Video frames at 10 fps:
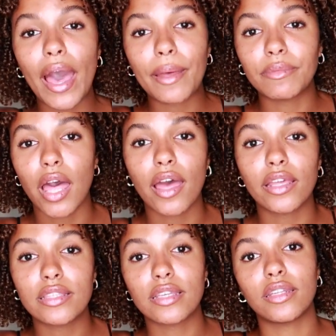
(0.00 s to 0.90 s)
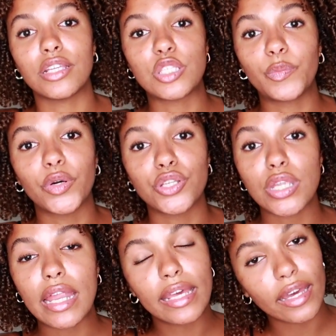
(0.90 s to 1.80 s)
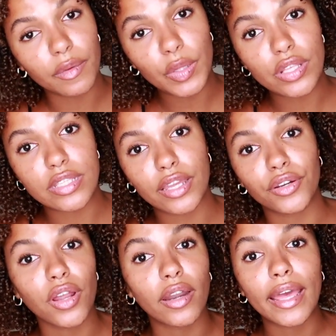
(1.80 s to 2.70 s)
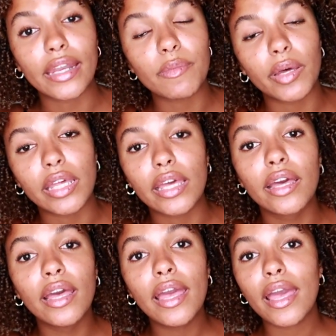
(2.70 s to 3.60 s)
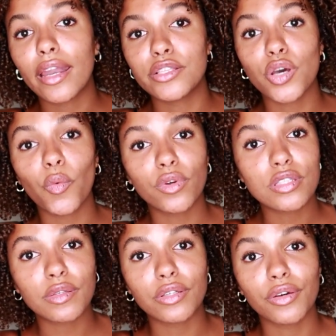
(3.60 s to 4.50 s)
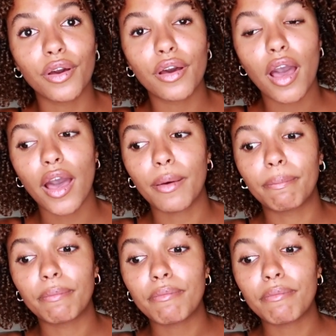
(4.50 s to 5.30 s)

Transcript: I am not intending to push any kind of beauty standard on anybody and I don't want to um,